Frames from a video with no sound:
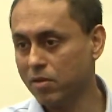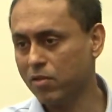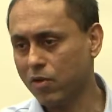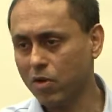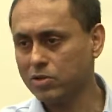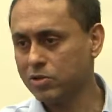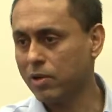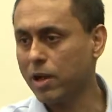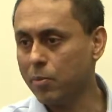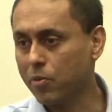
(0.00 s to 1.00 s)
Of course, you
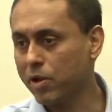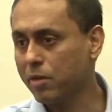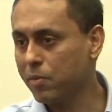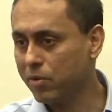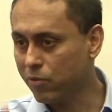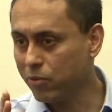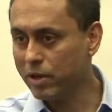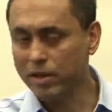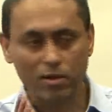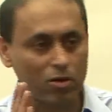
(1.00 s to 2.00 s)
collaborate, but
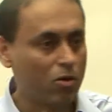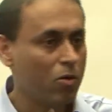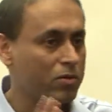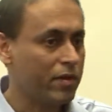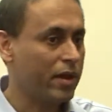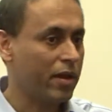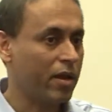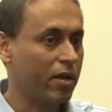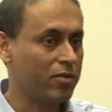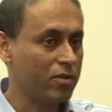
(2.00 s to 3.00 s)
really the core thing
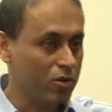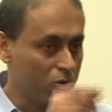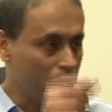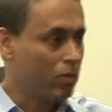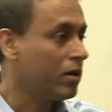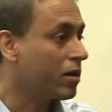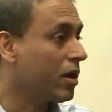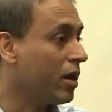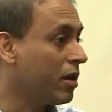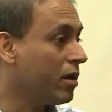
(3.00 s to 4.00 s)
is you work
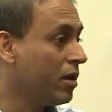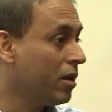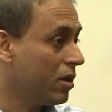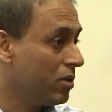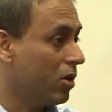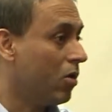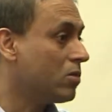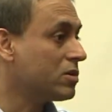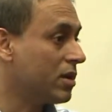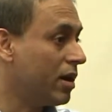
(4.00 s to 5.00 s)
in your
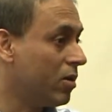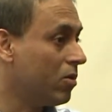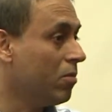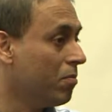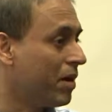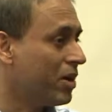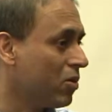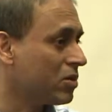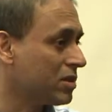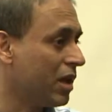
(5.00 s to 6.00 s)
own silo by
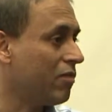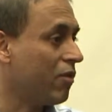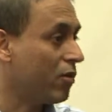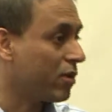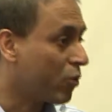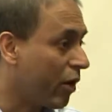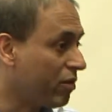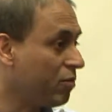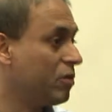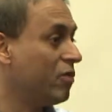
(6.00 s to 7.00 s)
yourself on the
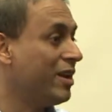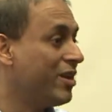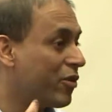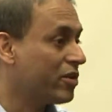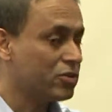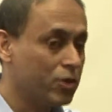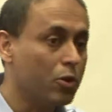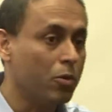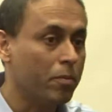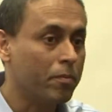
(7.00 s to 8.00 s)
questions of interest to
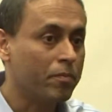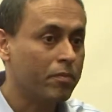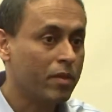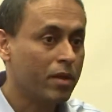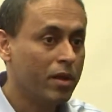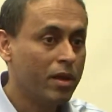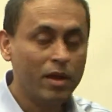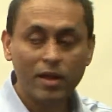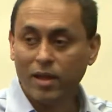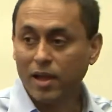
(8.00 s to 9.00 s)
you.
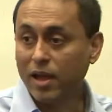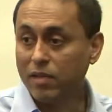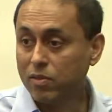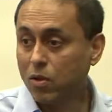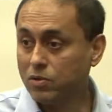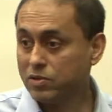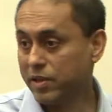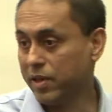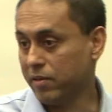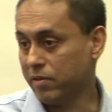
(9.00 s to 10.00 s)
And those
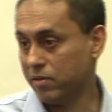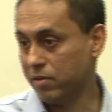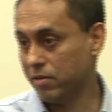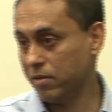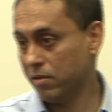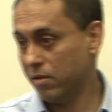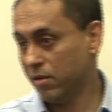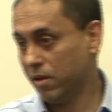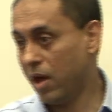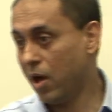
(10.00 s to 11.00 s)
things,
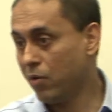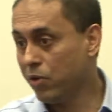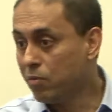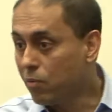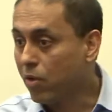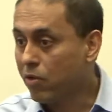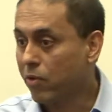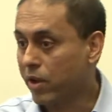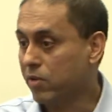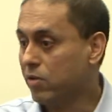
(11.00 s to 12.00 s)
how do you
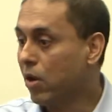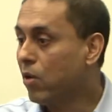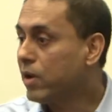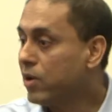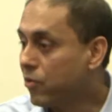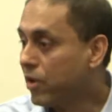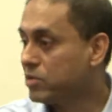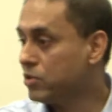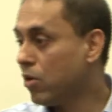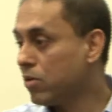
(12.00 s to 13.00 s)
moderate your own
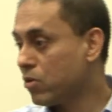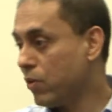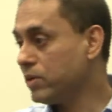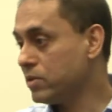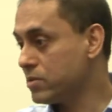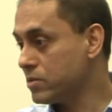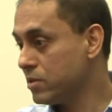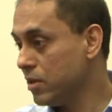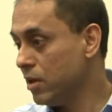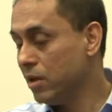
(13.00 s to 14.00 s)
interests, your own questions,